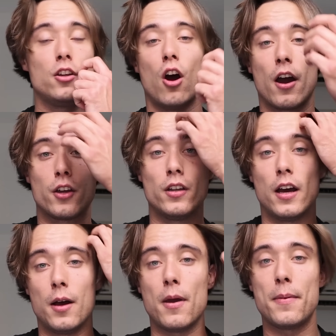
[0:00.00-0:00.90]
you know, I could
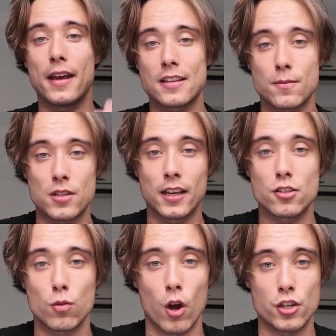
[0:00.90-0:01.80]
uh, maybe get some
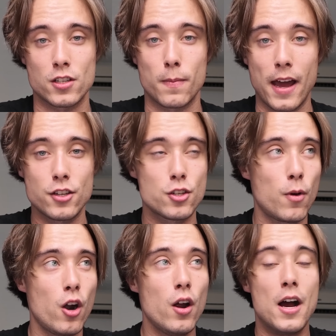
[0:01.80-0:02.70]
tickets to watch his match
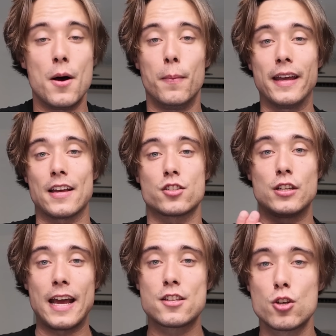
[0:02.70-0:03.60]
tomorrow. But yes,
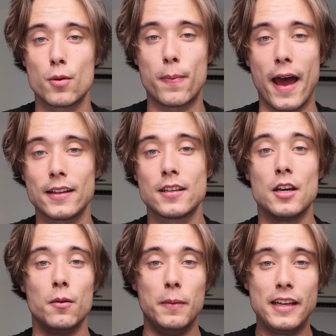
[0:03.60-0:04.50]
today's super packed,
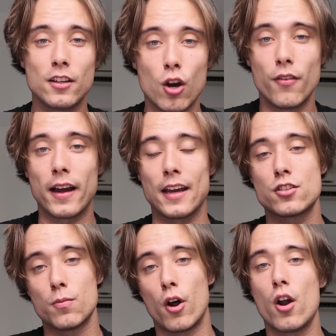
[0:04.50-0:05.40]
meeting Novak
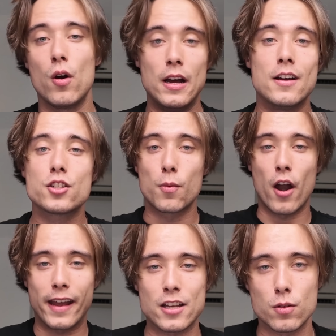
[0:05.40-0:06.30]
and tomorrow,
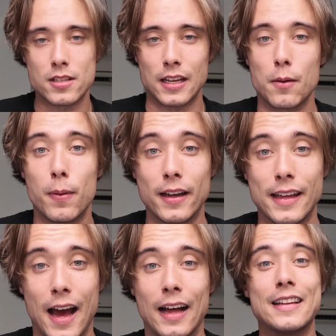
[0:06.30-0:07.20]
tomorrow I guess we'll see. But
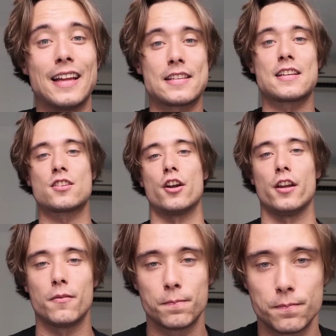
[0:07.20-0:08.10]
yeah, let's get started.